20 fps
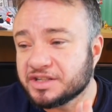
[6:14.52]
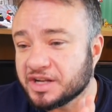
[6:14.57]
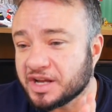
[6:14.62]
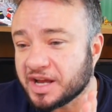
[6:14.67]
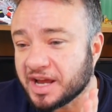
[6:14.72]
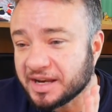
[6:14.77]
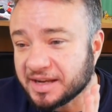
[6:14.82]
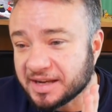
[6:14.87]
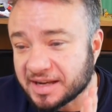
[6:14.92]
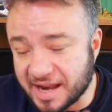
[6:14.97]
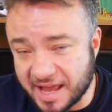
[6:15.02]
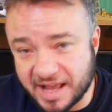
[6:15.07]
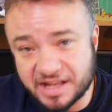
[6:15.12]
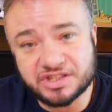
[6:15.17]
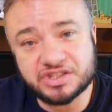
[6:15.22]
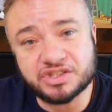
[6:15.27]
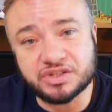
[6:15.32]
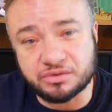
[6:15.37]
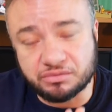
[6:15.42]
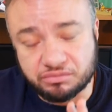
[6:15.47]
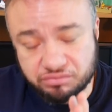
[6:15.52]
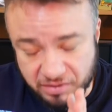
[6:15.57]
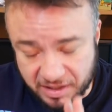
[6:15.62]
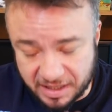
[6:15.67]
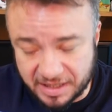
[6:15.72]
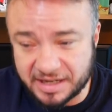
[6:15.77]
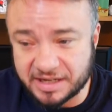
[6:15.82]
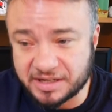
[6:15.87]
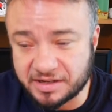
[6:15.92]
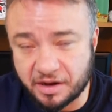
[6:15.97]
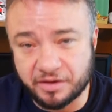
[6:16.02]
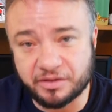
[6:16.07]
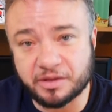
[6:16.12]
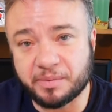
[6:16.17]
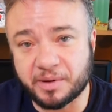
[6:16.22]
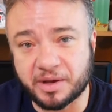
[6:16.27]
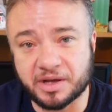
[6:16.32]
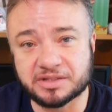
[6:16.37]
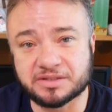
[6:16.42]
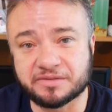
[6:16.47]
unless you really know the
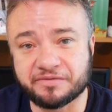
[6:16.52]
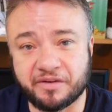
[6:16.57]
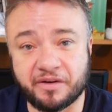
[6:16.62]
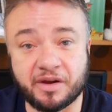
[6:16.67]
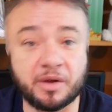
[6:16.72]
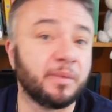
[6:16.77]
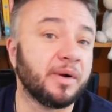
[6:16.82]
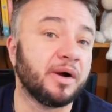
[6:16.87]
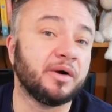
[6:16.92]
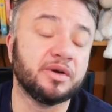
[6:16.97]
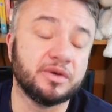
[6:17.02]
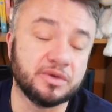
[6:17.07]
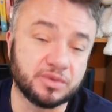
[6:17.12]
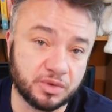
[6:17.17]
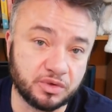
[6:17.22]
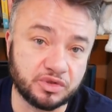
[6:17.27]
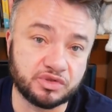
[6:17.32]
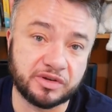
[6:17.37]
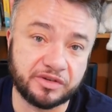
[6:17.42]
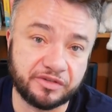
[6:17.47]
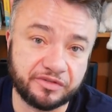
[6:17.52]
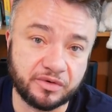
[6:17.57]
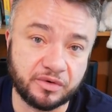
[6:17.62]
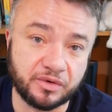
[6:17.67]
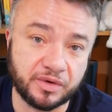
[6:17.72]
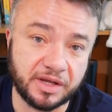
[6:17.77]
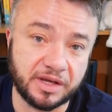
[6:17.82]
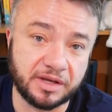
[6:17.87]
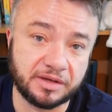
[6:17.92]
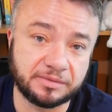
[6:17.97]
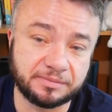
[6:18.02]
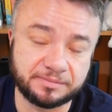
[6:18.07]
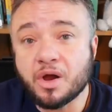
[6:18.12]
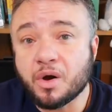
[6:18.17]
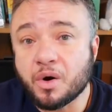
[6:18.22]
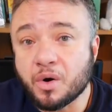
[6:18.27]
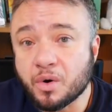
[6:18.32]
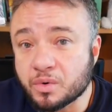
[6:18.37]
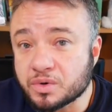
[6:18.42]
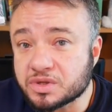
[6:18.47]
person very well who's ordering for you.
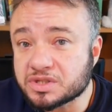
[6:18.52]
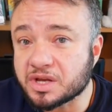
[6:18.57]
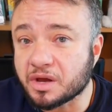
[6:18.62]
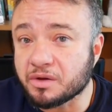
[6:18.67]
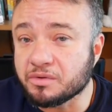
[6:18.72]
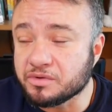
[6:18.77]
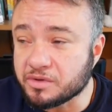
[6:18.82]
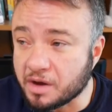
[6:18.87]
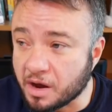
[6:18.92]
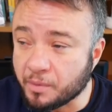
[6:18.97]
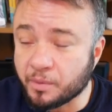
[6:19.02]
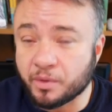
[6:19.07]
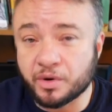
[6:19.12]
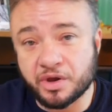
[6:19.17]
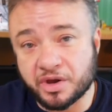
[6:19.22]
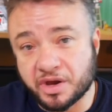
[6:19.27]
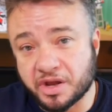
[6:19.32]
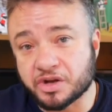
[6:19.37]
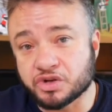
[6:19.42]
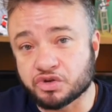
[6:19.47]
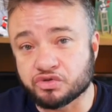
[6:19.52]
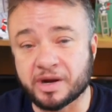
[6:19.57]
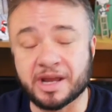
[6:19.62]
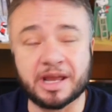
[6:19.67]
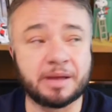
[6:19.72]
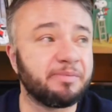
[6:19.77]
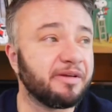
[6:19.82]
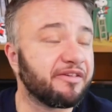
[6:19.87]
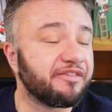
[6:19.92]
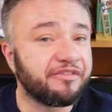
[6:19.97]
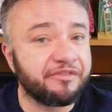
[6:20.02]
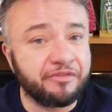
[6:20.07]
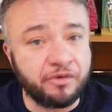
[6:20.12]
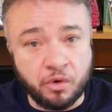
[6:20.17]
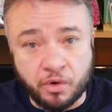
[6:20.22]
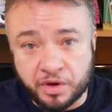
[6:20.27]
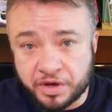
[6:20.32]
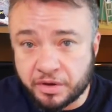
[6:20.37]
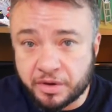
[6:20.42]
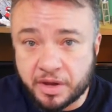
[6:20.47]
Also, know what you're going to drink
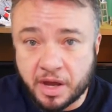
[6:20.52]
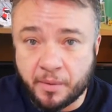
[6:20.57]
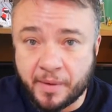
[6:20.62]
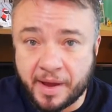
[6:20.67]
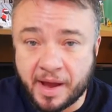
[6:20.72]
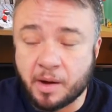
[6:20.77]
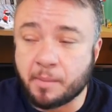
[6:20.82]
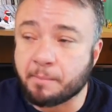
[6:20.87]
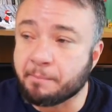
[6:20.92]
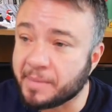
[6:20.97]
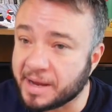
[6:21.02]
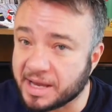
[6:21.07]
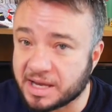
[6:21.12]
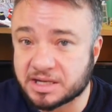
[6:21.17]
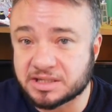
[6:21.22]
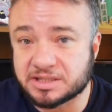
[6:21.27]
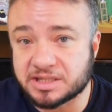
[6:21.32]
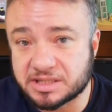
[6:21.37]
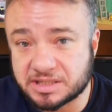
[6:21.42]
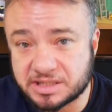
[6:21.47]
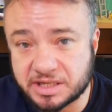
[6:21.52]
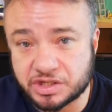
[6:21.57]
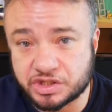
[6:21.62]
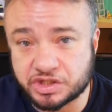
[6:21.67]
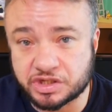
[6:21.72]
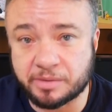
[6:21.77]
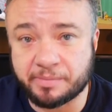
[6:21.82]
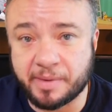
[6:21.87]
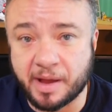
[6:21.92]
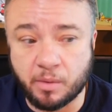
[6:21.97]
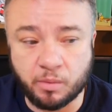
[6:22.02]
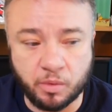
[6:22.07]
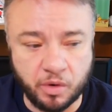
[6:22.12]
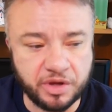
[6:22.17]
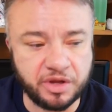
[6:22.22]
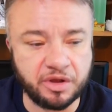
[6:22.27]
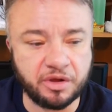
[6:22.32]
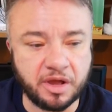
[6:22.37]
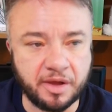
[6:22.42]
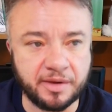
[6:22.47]
before you go out. Make a decision about what
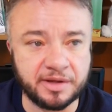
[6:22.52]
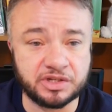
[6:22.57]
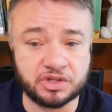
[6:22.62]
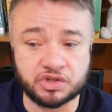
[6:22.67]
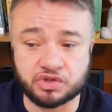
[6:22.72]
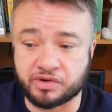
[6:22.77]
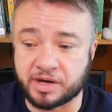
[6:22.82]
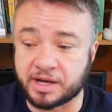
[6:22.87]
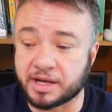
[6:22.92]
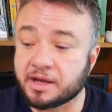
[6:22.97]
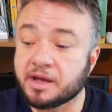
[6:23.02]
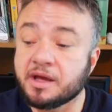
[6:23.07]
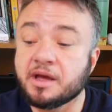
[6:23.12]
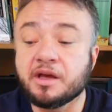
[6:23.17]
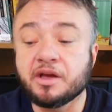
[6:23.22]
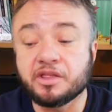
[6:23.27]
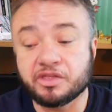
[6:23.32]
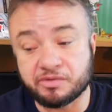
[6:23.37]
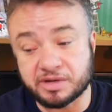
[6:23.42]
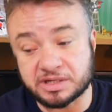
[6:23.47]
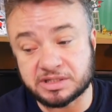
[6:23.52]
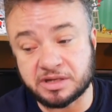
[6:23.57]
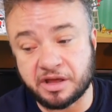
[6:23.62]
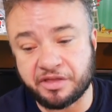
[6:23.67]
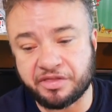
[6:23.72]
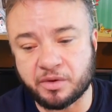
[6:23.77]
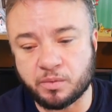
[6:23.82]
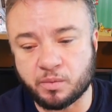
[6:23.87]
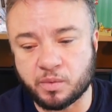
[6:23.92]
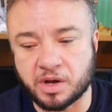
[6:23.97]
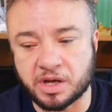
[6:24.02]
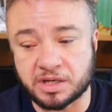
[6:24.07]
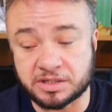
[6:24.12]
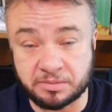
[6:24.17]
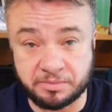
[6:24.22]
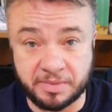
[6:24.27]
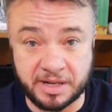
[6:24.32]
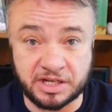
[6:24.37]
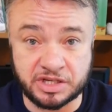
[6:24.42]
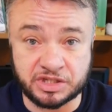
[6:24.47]
you're going to drink. There is nothing worse
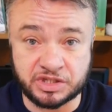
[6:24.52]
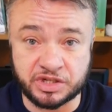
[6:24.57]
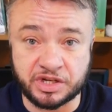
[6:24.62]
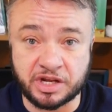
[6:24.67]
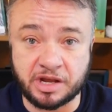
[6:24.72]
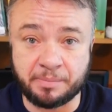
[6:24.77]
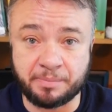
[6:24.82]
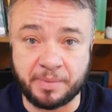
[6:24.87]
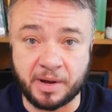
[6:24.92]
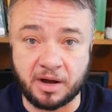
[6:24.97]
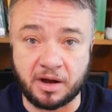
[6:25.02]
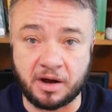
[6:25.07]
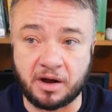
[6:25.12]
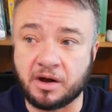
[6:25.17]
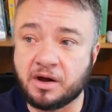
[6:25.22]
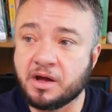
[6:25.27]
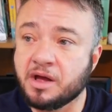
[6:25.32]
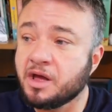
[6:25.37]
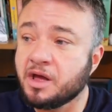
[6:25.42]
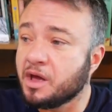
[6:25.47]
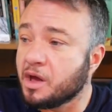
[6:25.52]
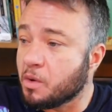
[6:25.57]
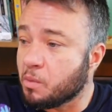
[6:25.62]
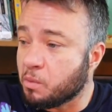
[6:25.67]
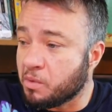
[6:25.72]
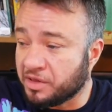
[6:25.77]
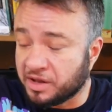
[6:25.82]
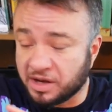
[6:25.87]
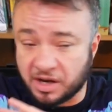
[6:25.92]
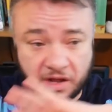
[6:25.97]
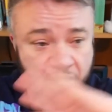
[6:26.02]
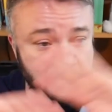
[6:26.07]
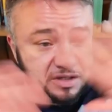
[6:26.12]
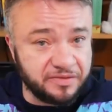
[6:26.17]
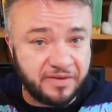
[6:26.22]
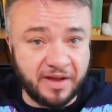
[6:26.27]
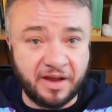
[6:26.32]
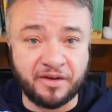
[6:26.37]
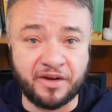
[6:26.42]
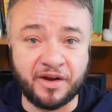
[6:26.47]
than being stood at a bar with loads of
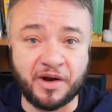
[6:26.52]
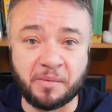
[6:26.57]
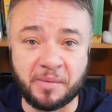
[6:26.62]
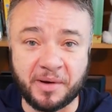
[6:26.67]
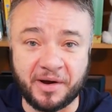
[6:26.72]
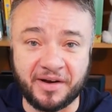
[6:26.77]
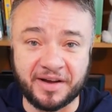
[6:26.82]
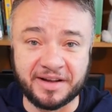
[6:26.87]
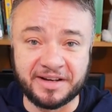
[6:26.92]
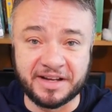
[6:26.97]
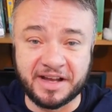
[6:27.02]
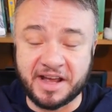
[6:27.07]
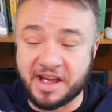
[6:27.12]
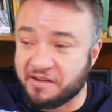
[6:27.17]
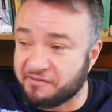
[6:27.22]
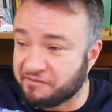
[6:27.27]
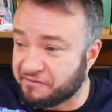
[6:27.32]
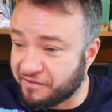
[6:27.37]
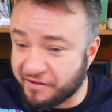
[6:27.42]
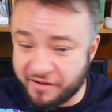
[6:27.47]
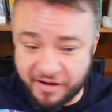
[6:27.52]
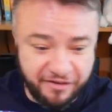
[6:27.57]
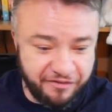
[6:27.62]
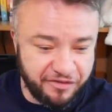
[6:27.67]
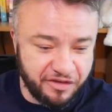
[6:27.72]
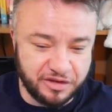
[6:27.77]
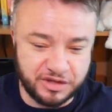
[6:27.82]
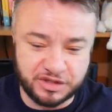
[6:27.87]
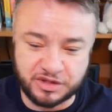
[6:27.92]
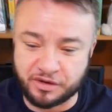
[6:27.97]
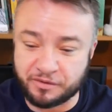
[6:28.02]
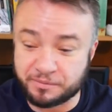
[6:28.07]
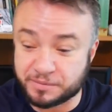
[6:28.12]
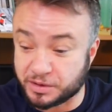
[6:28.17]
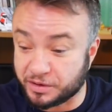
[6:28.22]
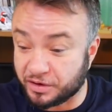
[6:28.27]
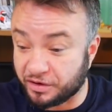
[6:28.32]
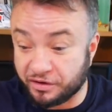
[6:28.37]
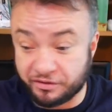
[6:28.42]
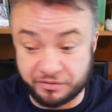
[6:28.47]
alcohol behind it and very few soft,
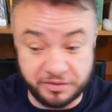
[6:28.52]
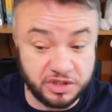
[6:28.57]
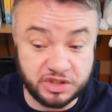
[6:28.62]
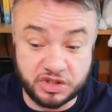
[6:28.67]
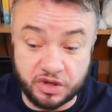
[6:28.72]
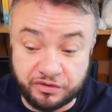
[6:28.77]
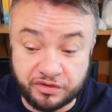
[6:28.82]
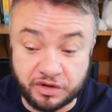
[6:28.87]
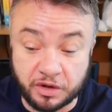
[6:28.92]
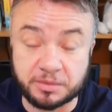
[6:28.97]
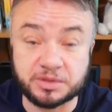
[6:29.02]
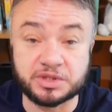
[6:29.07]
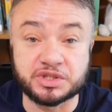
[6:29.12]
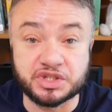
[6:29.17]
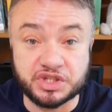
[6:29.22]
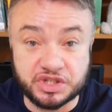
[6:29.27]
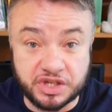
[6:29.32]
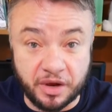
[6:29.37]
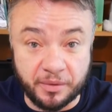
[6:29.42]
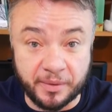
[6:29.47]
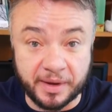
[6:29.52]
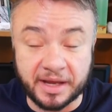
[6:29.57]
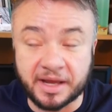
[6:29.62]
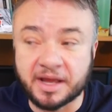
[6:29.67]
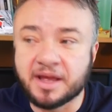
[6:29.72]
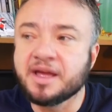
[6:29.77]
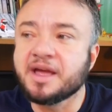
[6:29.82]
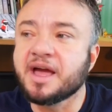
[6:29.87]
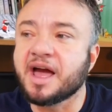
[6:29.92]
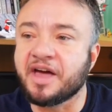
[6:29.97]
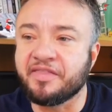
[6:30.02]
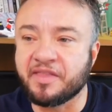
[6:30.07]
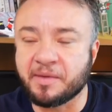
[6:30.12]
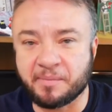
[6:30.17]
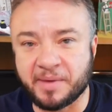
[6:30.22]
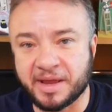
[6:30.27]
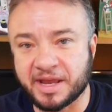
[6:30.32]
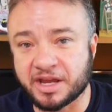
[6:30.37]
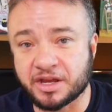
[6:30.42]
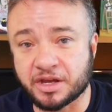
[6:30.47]
off, soft options showing and then
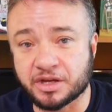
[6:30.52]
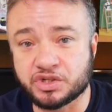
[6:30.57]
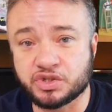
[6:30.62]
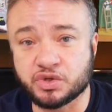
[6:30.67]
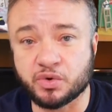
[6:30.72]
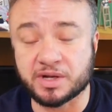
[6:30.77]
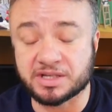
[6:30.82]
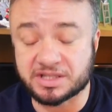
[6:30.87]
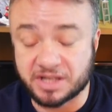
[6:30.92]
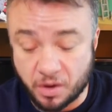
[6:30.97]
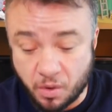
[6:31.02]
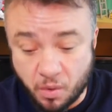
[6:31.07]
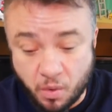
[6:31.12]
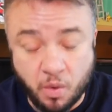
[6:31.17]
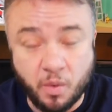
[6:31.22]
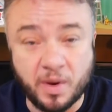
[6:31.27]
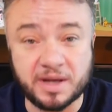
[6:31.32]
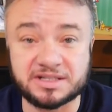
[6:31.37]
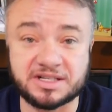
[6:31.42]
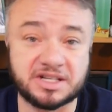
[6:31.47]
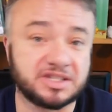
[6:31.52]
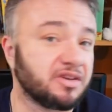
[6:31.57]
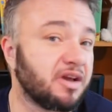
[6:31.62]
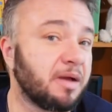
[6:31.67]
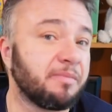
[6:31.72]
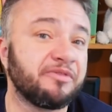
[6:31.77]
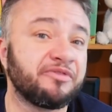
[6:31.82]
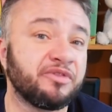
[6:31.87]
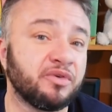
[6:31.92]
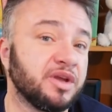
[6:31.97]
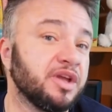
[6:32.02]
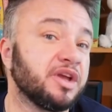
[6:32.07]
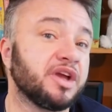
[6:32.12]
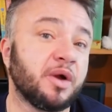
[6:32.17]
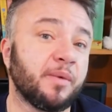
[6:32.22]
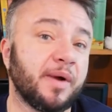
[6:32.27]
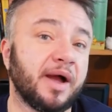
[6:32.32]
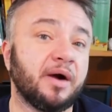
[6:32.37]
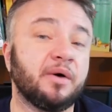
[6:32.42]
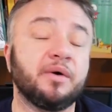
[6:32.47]
making a choice. So, always decide before you
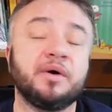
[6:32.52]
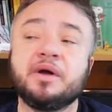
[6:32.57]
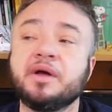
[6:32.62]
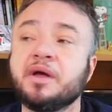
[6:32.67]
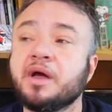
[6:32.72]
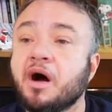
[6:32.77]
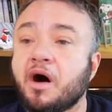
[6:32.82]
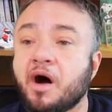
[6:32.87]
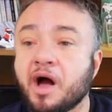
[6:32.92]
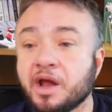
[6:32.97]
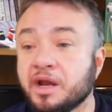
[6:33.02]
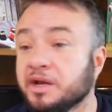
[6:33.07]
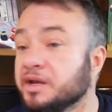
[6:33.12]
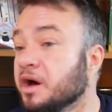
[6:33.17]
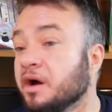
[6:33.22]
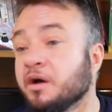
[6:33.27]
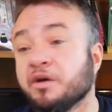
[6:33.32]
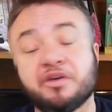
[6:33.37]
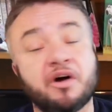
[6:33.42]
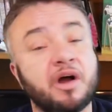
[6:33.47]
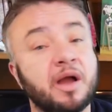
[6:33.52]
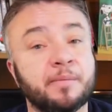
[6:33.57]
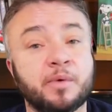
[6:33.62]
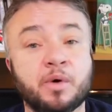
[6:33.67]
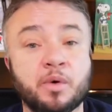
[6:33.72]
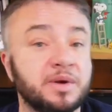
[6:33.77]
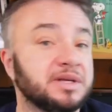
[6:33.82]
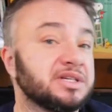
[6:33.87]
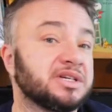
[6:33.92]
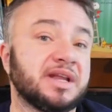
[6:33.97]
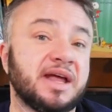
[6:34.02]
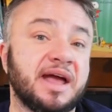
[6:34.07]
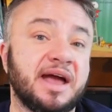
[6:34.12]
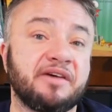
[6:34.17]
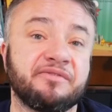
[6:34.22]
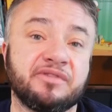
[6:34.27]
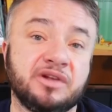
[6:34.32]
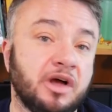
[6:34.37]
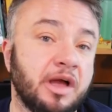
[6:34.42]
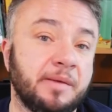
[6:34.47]
go out. I know that I'm always going to
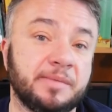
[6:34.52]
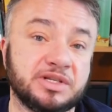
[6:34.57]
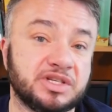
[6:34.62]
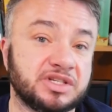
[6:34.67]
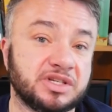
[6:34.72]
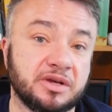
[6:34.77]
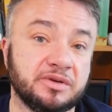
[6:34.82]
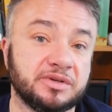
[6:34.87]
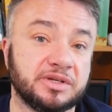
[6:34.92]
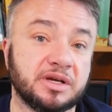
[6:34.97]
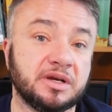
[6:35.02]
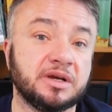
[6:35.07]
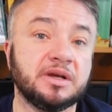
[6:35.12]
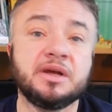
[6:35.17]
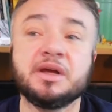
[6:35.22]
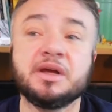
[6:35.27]
have lime and soda